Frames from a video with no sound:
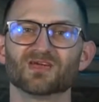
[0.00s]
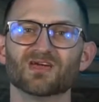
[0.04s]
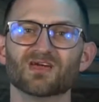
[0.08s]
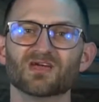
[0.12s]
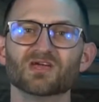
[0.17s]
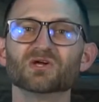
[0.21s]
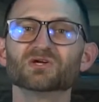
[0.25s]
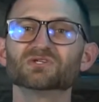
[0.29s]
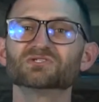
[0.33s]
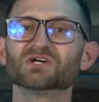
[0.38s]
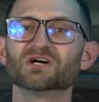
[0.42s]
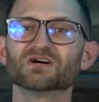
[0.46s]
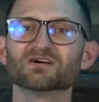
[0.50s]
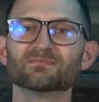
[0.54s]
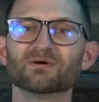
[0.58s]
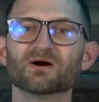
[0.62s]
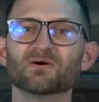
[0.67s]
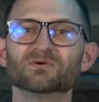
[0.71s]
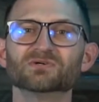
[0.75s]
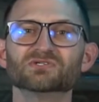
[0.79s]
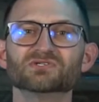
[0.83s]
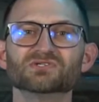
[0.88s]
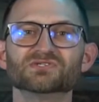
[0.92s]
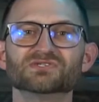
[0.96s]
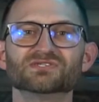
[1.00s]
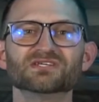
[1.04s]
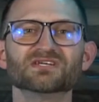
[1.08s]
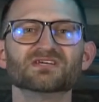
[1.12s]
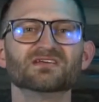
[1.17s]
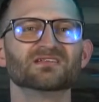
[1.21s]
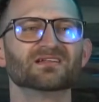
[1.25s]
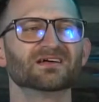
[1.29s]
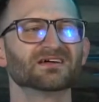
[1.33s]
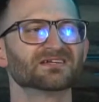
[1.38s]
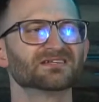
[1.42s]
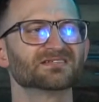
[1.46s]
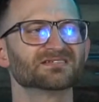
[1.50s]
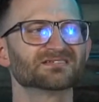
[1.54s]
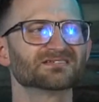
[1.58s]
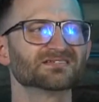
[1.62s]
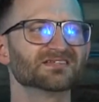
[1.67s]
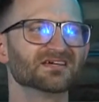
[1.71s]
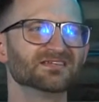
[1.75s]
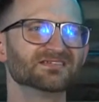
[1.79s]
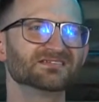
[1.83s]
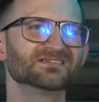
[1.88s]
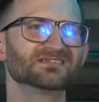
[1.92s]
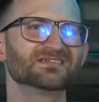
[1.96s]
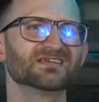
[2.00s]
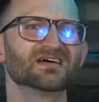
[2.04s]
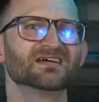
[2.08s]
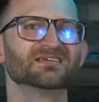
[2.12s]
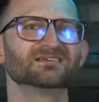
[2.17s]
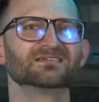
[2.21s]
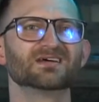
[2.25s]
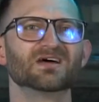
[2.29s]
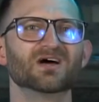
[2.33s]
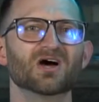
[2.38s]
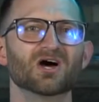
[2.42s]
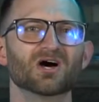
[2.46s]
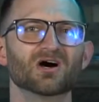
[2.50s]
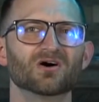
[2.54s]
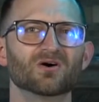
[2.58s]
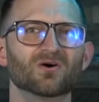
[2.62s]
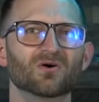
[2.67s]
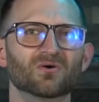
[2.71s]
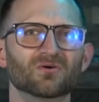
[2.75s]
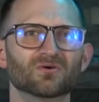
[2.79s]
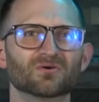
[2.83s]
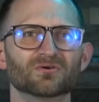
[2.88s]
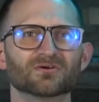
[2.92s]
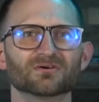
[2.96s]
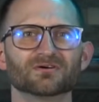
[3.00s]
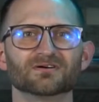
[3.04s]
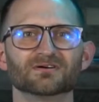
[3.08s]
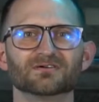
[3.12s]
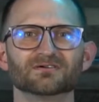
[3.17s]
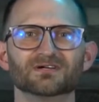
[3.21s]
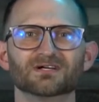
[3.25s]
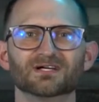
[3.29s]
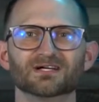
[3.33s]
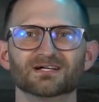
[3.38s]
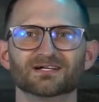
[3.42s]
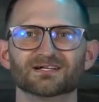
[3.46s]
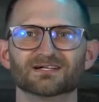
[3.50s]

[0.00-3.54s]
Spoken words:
You can talk about what you see, like a sunset or